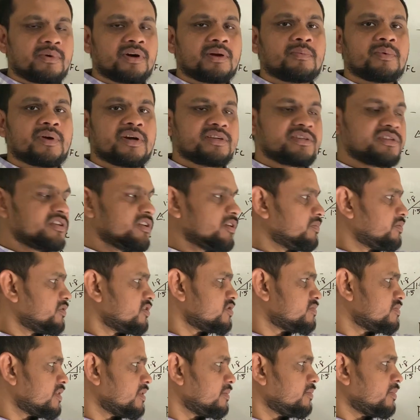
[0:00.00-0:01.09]
by zero
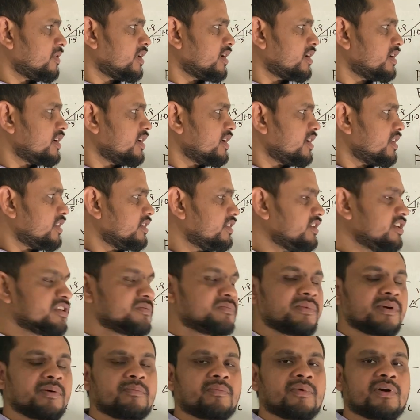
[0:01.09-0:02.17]
force member, this
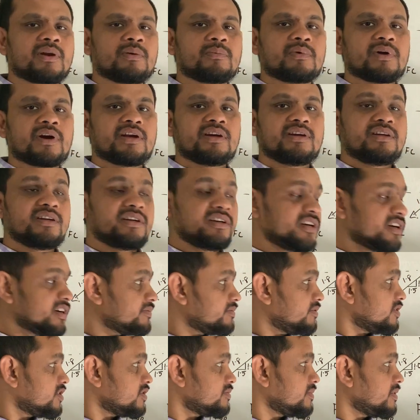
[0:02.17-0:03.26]
member by direct
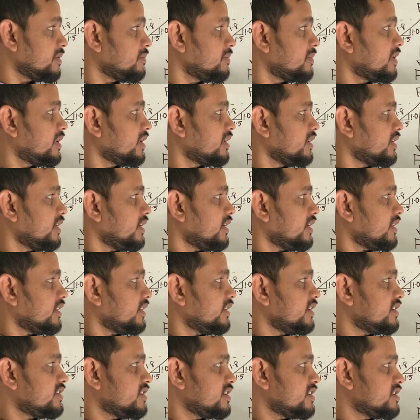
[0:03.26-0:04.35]
force member.
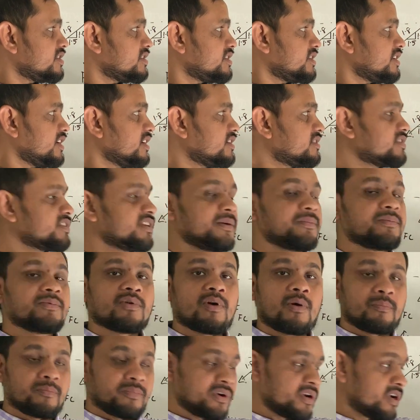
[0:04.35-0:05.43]
This is 6 keep
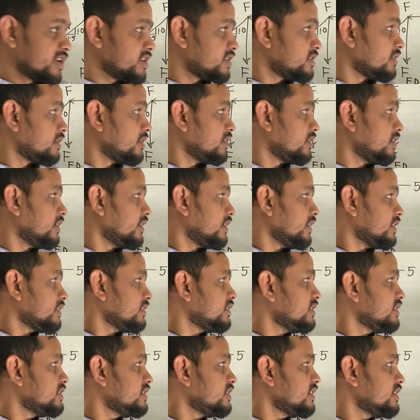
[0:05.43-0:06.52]
comprehension,
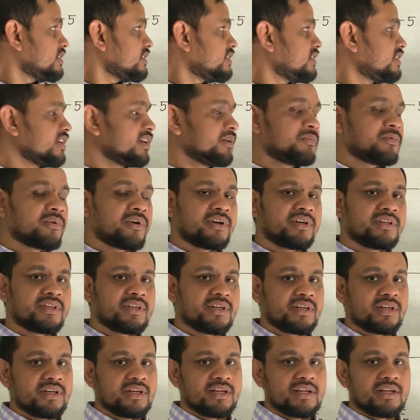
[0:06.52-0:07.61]
this is
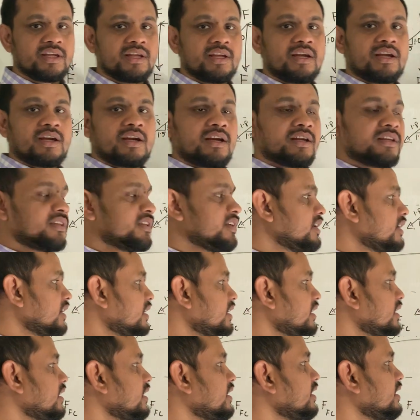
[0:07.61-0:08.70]
3.33
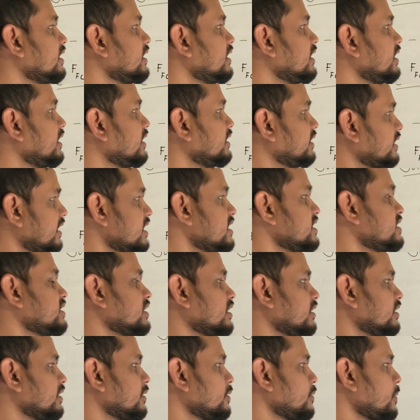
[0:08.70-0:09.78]

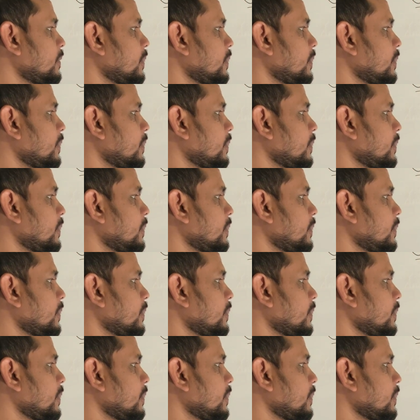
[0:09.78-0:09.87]
tension.